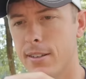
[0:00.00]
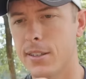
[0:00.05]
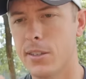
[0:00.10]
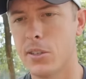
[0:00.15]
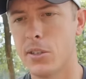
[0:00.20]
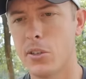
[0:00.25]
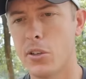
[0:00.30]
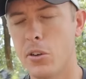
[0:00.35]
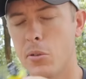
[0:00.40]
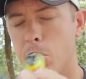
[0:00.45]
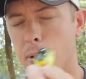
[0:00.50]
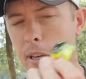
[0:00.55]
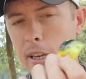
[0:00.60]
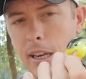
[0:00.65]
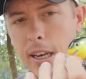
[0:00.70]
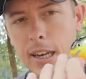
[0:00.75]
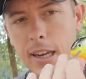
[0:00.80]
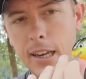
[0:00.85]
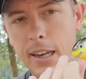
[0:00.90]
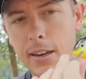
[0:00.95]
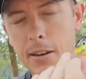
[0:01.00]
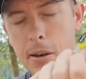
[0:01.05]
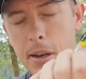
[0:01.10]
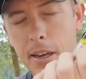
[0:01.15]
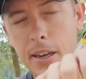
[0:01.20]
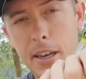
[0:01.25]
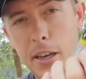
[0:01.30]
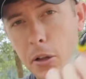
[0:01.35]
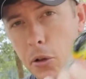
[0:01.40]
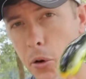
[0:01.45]
This is going to be a
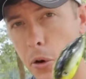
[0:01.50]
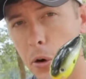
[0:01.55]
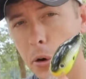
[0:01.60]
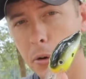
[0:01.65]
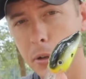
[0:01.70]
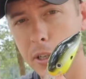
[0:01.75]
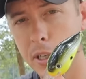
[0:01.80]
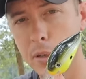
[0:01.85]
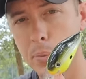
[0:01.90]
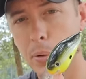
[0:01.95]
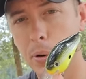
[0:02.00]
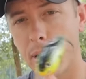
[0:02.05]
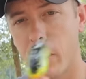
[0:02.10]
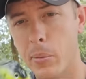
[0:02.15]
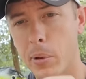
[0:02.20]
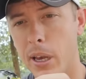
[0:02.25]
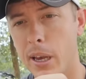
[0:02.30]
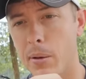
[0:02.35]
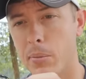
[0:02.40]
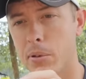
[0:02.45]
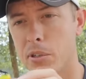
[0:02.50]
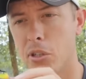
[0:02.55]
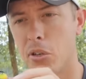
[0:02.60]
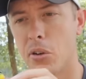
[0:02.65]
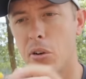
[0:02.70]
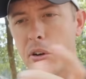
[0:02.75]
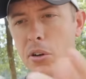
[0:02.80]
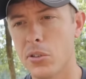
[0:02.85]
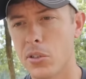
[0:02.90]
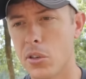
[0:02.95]
killer early spring bait, but you
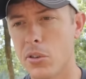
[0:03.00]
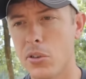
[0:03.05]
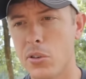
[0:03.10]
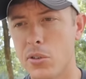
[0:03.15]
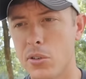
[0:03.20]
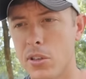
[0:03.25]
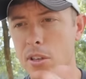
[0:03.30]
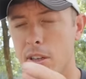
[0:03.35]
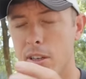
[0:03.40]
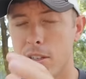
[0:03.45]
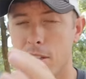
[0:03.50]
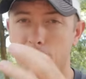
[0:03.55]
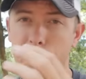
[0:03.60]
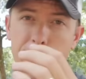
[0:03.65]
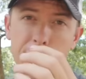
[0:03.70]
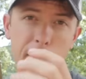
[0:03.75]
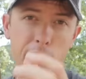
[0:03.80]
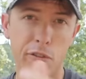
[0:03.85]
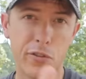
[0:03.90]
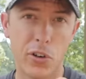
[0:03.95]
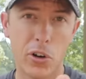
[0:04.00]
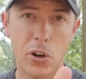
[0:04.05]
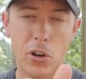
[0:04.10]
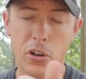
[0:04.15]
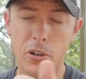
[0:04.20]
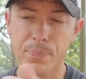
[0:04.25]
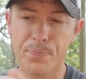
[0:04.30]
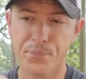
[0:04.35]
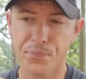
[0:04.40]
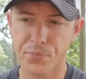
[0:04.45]
could also use this in the
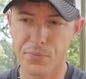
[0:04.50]
fall